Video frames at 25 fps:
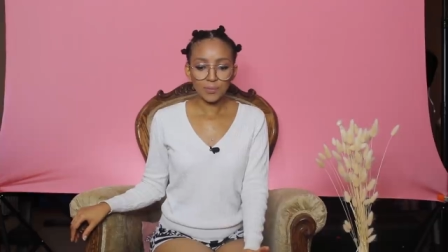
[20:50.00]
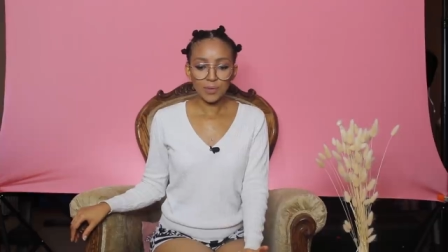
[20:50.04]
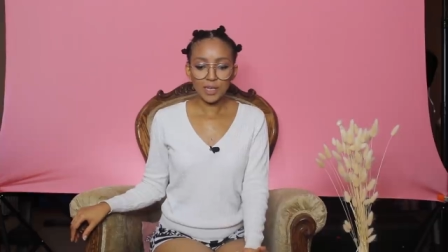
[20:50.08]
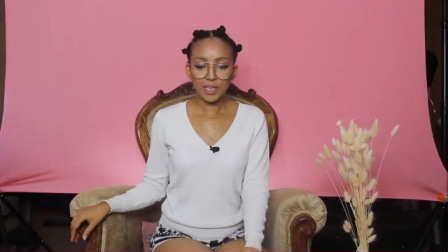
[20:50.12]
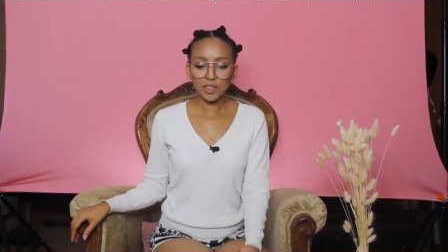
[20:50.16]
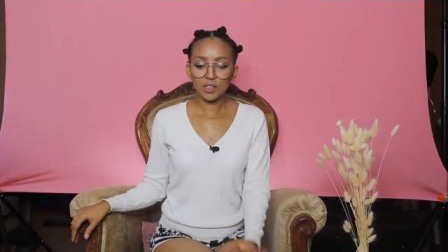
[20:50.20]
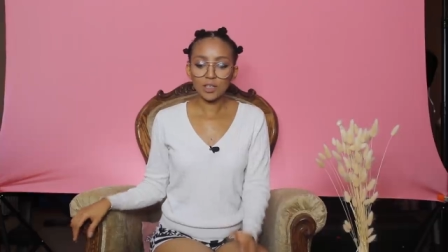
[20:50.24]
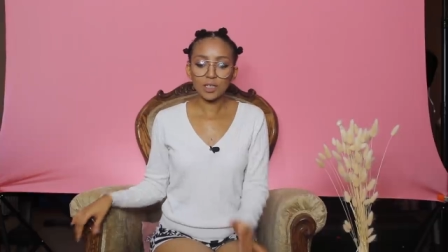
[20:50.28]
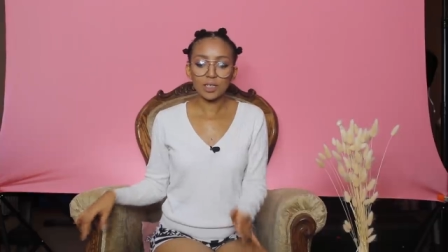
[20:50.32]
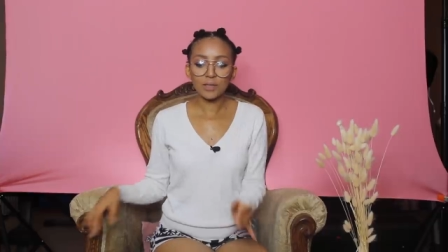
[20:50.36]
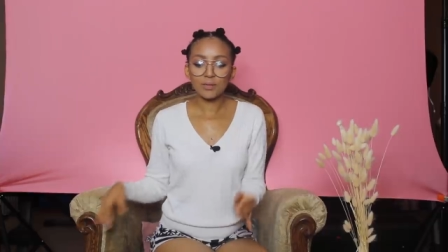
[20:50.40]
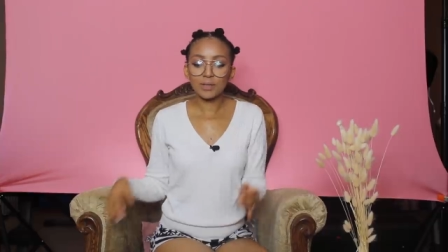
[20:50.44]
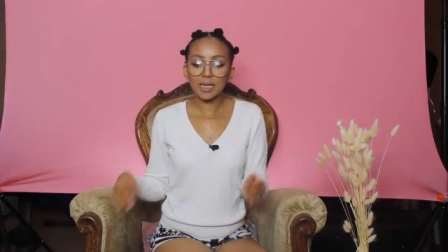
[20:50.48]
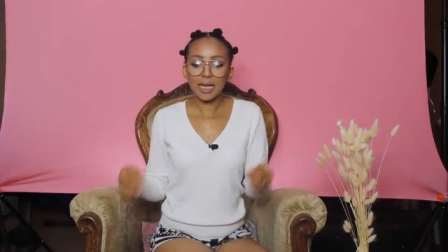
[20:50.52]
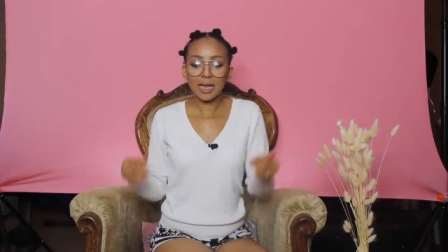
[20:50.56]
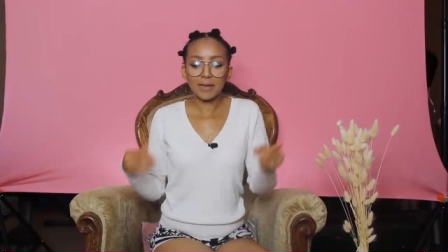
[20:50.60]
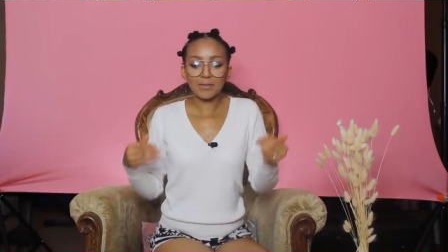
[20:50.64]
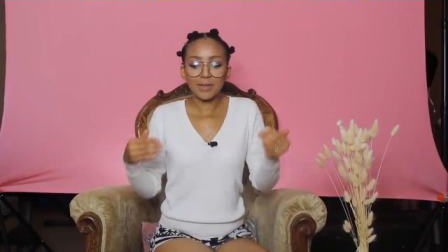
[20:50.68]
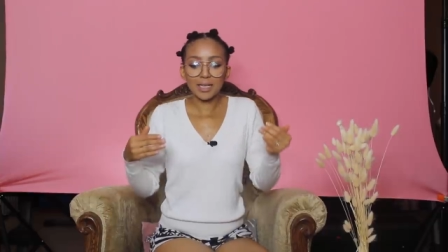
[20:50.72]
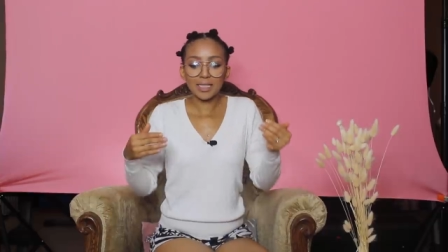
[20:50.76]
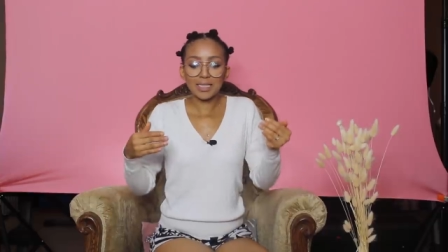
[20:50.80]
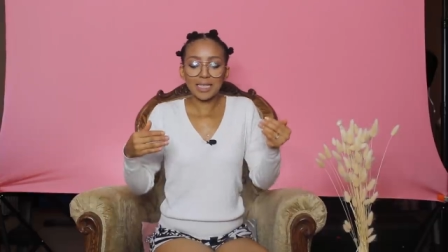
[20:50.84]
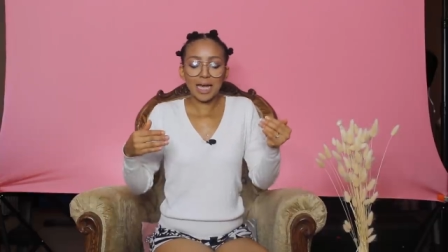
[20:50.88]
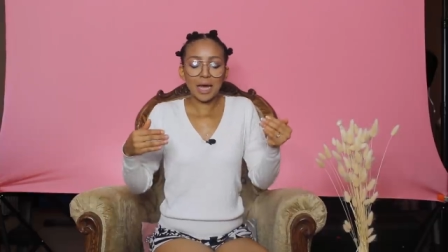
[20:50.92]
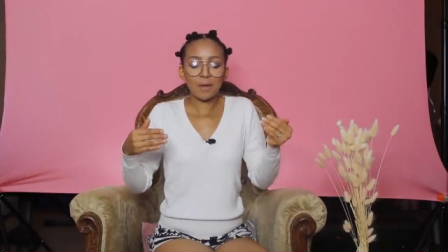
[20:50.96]
and not even
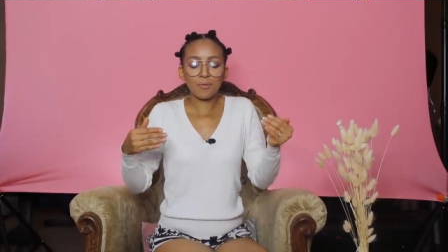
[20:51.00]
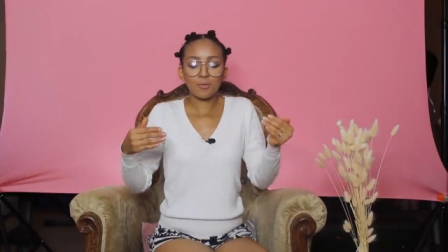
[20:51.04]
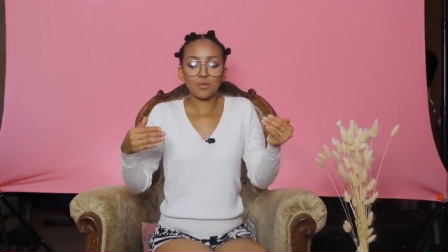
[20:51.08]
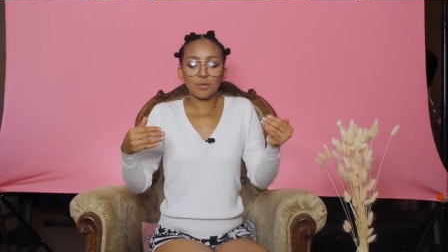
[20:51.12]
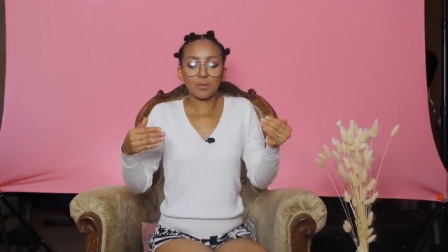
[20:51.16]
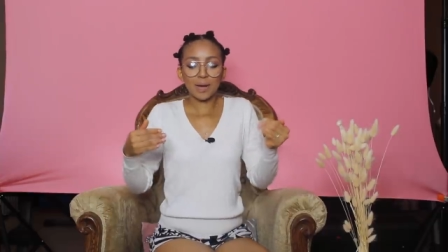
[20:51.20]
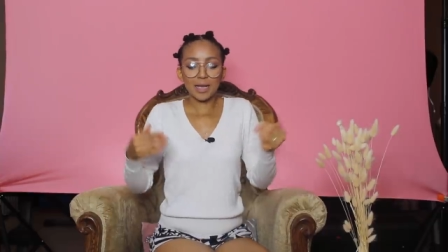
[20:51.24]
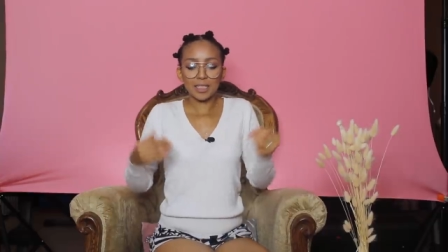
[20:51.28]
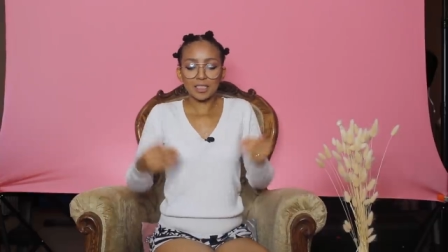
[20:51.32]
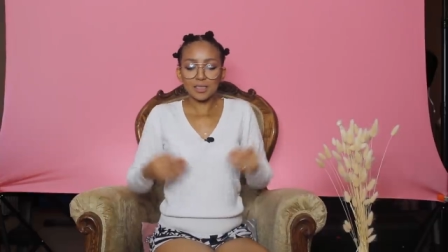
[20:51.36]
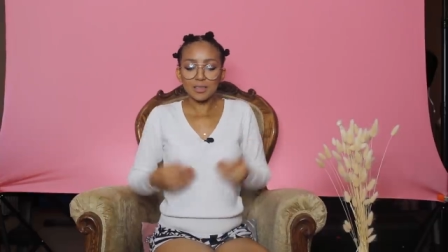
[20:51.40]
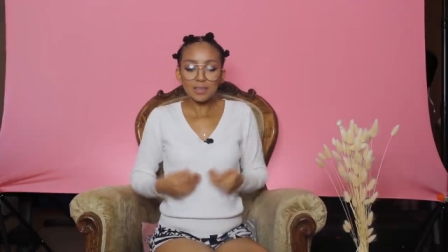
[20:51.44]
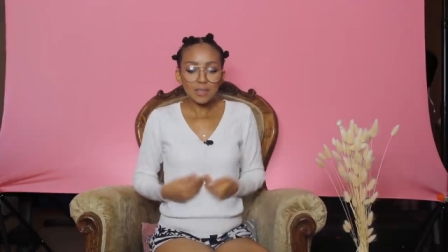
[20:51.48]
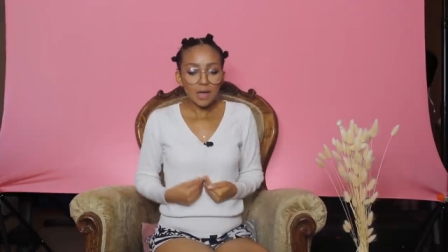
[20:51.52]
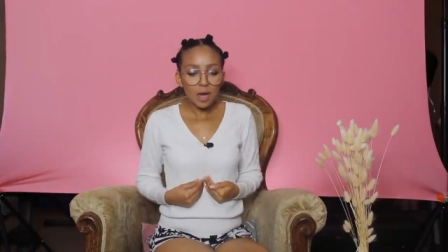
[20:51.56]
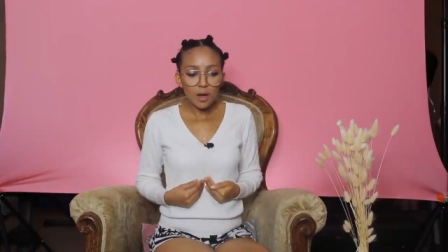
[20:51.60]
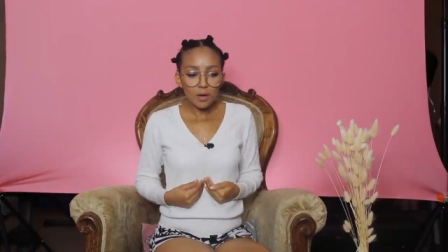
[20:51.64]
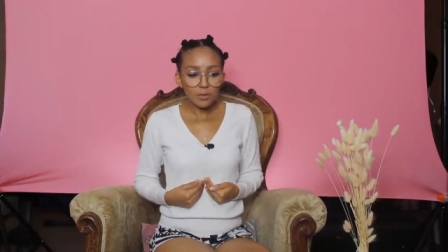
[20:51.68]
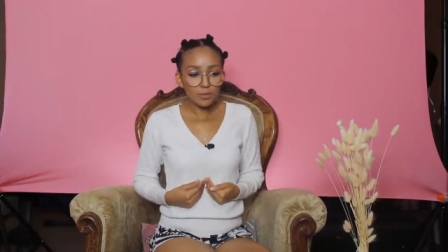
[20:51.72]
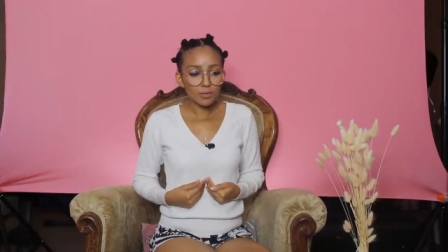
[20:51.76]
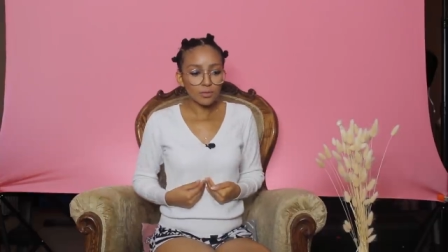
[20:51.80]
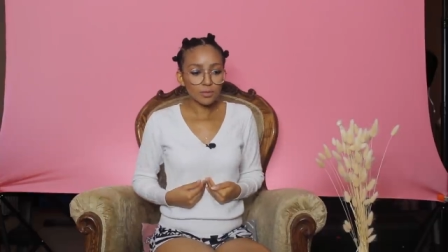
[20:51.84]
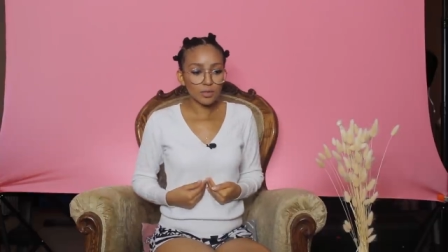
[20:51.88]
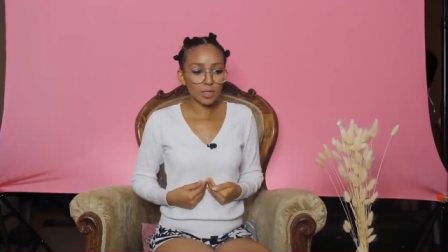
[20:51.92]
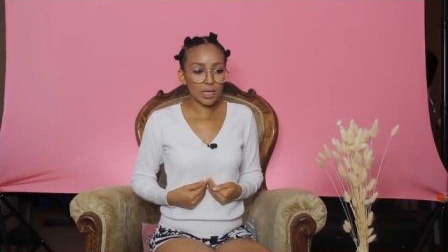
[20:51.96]
having time for
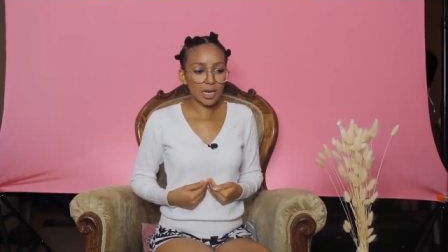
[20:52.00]
myself,